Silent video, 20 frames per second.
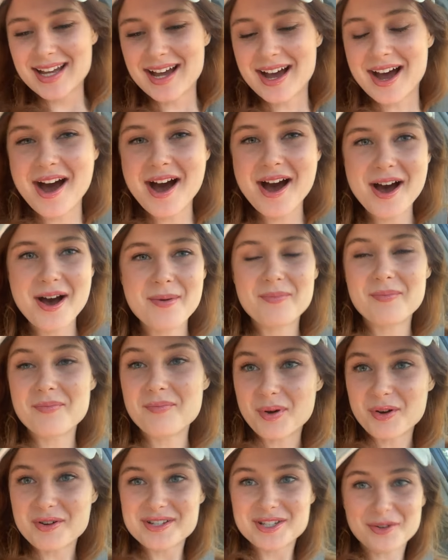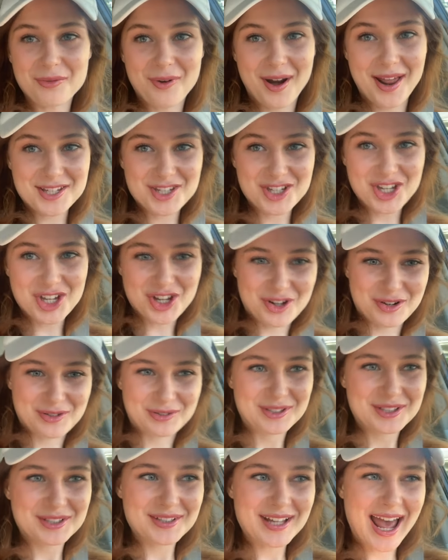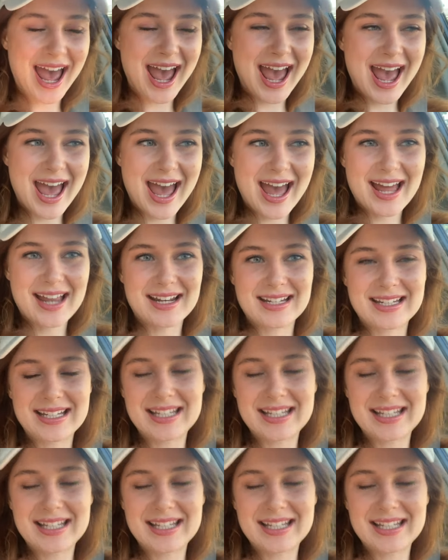Um, but he's a rescue and